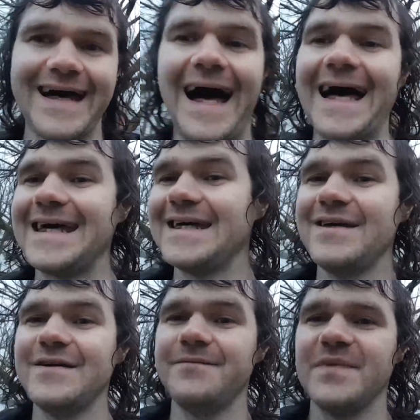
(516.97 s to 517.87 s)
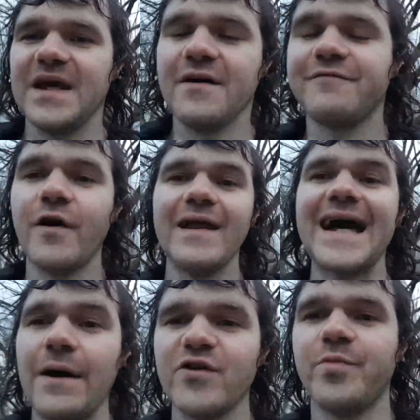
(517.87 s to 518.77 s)
I felt
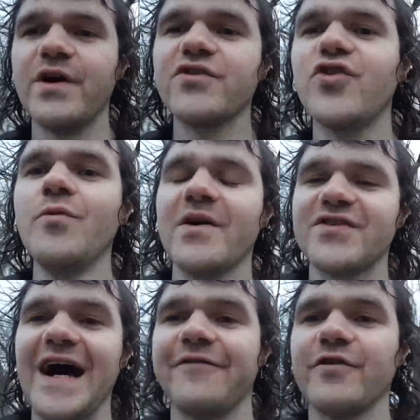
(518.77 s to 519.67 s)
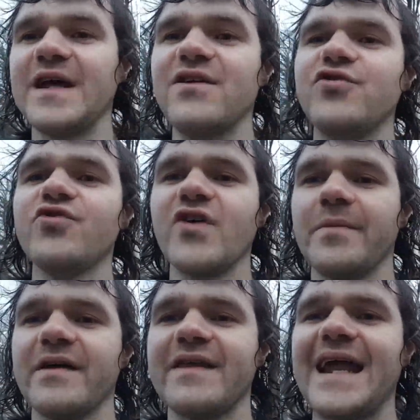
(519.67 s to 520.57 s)
like I was putting too much effort into
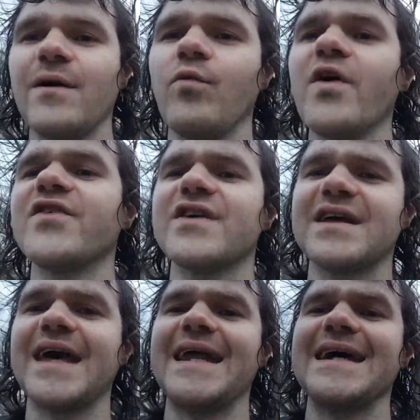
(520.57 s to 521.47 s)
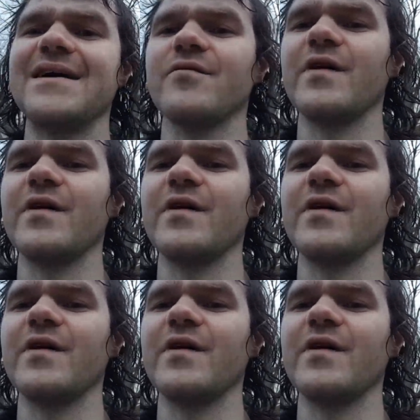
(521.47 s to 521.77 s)
something that I wasn't getting